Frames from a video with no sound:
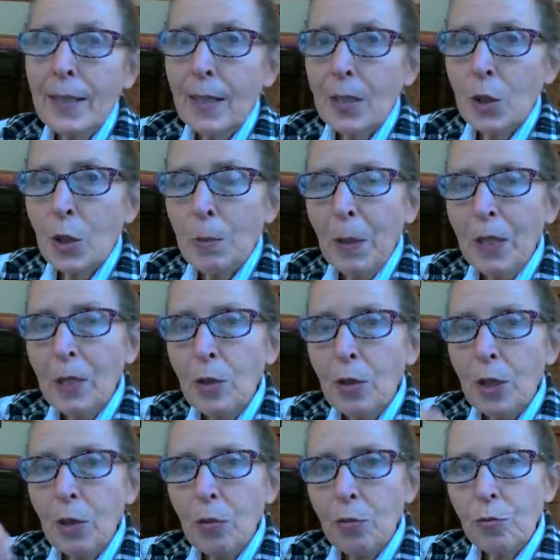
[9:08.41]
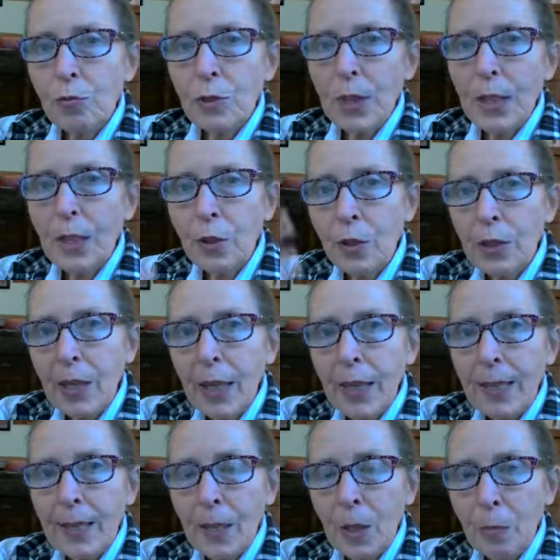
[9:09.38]
and especially
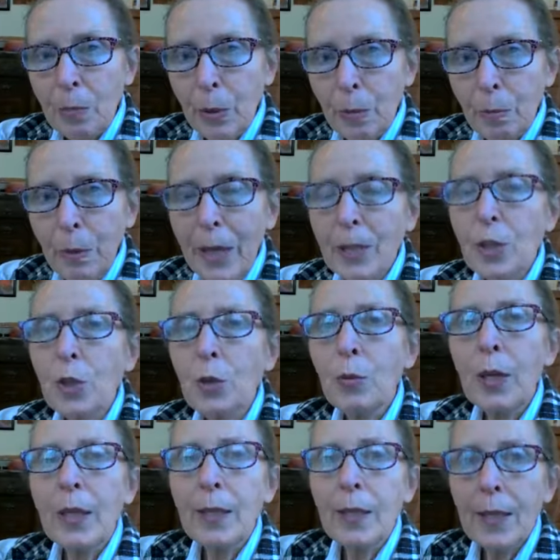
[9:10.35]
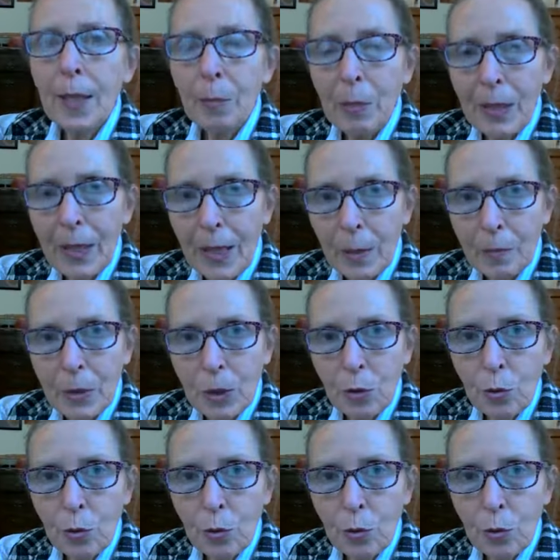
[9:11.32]
recreated and perpetuated and becomes